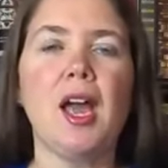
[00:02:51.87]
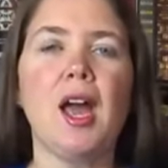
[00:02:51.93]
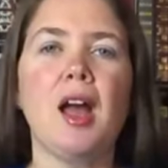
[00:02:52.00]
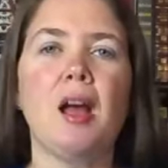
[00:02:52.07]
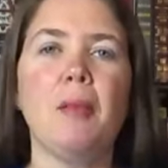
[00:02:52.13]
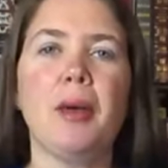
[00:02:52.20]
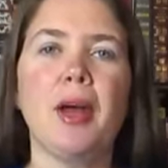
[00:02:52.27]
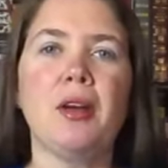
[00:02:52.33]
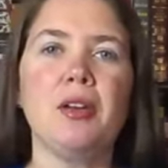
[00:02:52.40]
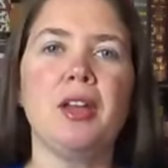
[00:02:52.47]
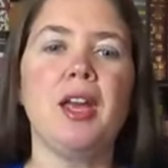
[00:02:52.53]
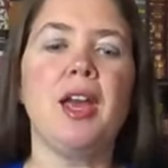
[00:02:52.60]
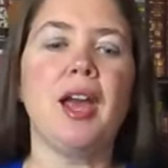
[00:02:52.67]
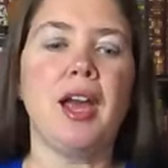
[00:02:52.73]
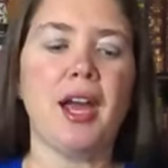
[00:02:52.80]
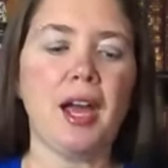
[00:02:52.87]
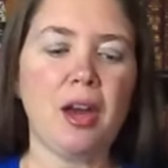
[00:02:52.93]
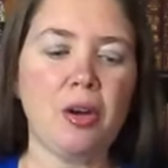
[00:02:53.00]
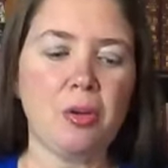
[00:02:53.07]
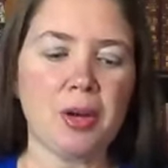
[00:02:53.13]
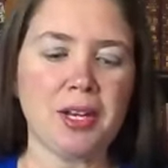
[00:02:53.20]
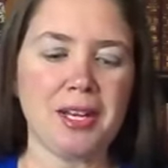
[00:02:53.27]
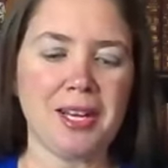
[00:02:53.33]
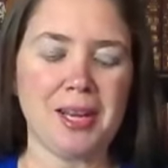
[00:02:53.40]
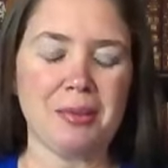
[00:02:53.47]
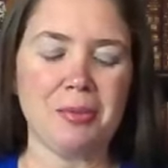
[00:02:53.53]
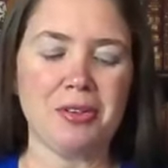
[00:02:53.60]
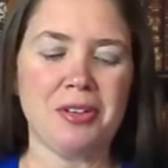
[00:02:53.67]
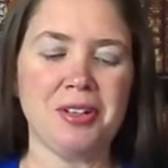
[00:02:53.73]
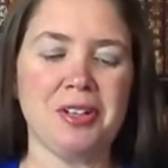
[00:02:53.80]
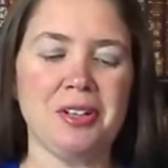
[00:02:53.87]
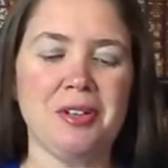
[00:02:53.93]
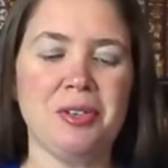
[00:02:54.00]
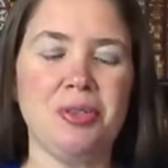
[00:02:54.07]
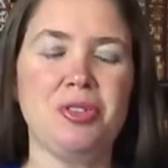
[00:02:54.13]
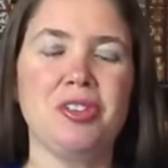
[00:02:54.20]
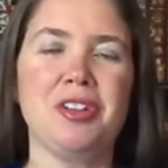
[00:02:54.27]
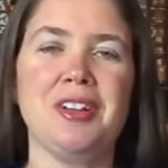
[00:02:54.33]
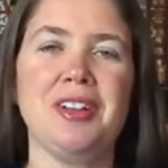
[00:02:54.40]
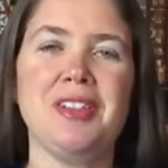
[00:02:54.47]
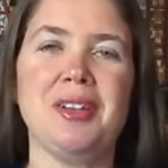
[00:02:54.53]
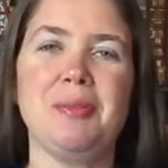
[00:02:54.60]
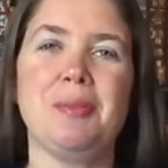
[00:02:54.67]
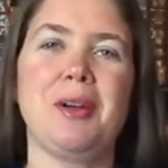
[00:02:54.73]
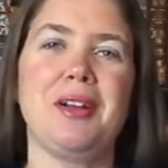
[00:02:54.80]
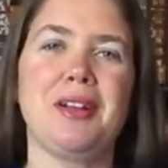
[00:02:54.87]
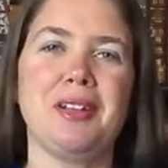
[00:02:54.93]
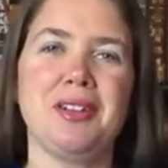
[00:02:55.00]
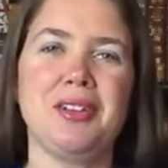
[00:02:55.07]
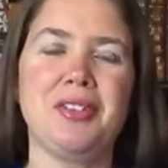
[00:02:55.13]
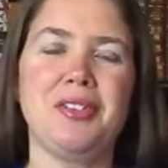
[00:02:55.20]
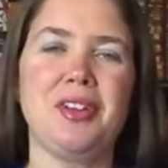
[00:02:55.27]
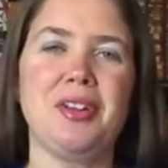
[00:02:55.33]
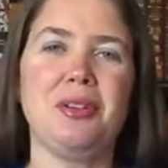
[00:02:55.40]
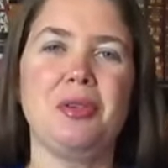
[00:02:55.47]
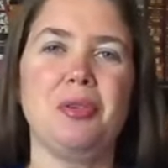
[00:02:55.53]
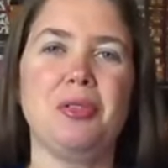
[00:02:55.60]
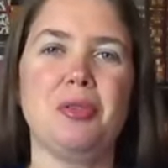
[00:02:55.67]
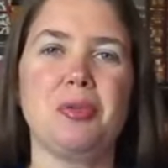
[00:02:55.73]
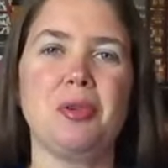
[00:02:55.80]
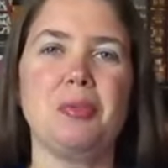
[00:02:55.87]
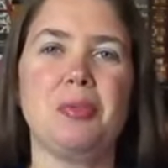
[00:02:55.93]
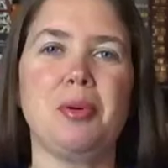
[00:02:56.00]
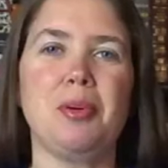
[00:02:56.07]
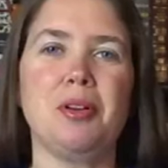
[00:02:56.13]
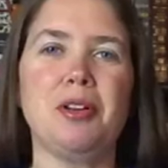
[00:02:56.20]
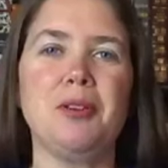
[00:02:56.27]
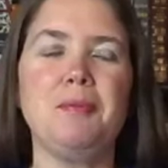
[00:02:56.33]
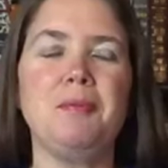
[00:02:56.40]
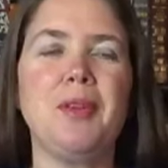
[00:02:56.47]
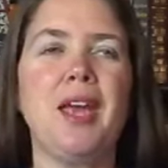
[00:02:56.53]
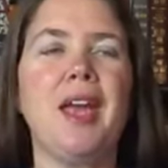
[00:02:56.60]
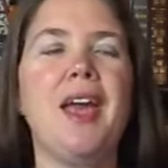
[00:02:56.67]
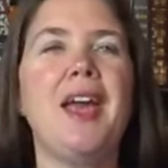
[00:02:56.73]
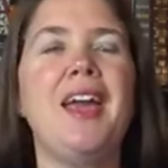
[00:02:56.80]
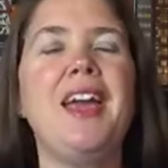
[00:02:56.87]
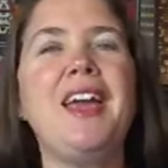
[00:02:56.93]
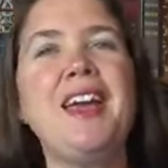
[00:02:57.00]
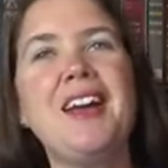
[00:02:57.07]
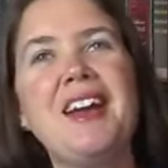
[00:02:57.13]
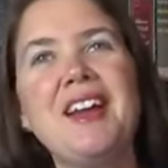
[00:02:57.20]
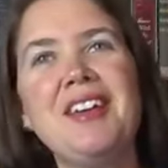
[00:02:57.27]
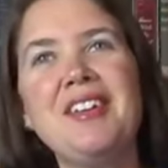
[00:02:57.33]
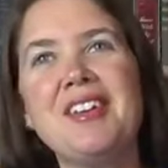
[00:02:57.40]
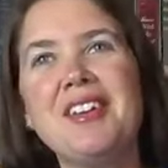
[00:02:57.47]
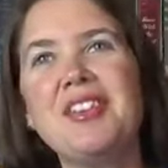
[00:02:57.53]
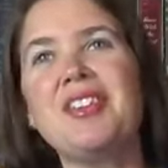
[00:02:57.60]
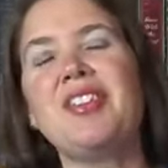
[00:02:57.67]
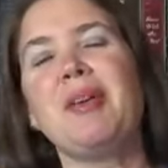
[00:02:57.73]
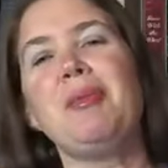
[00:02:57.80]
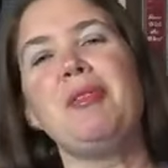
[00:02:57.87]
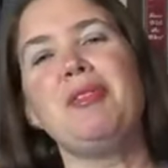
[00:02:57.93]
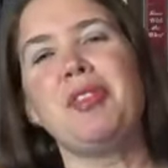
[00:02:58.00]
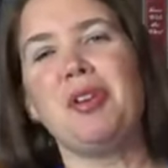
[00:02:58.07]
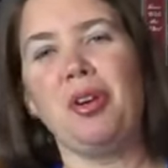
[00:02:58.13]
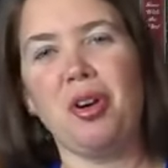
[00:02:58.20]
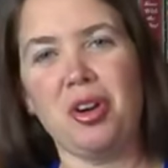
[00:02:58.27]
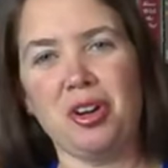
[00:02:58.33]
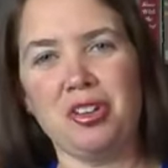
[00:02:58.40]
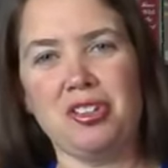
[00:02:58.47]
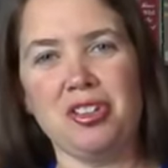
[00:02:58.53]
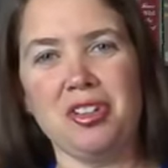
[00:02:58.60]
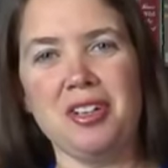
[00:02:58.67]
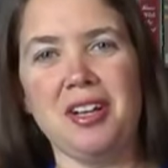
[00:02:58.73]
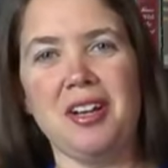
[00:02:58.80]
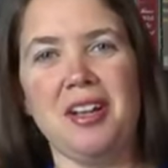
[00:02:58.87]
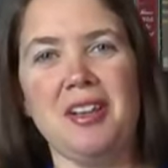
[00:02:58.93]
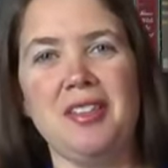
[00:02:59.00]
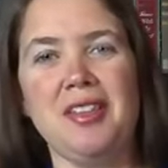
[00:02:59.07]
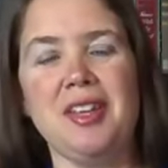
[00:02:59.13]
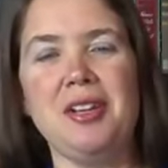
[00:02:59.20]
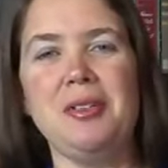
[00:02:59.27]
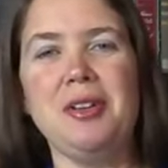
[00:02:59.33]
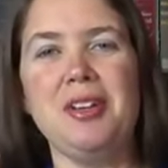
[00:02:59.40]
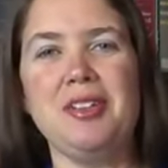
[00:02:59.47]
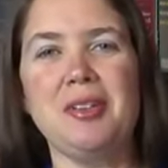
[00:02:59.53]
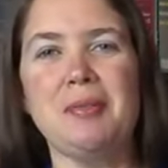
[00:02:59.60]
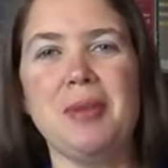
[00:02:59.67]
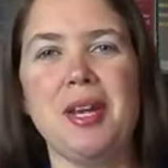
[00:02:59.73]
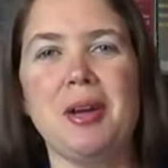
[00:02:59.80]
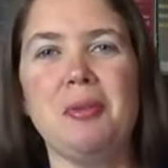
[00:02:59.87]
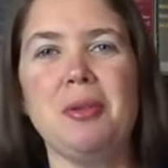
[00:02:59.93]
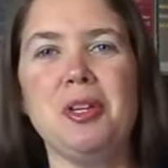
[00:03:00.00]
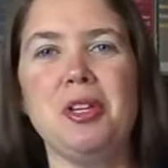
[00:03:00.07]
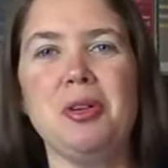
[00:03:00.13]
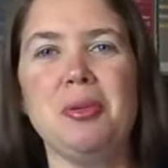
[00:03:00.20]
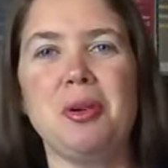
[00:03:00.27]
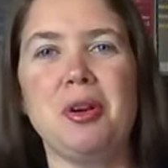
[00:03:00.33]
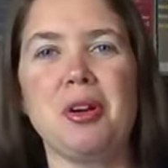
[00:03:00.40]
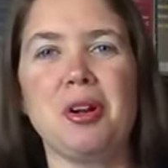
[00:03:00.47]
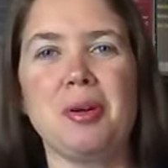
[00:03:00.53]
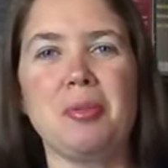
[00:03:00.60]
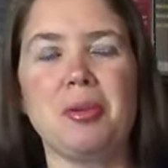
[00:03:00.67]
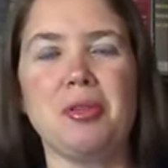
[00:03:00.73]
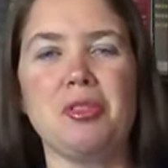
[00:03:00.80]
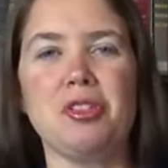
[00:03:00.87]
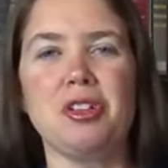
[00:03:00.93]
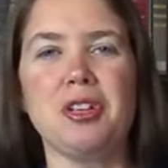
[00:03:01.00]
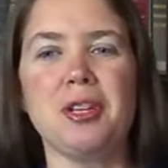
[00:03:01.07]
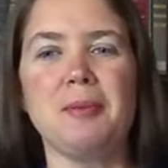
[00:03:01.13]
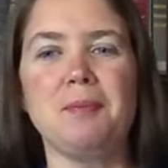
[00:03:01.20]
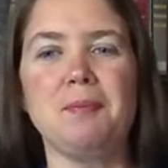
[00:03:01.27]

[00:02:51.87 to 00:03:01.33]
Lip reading: about how I came to the conclusion that bucket list and goals were important, and some of the caution that you need to make when you are approaching them.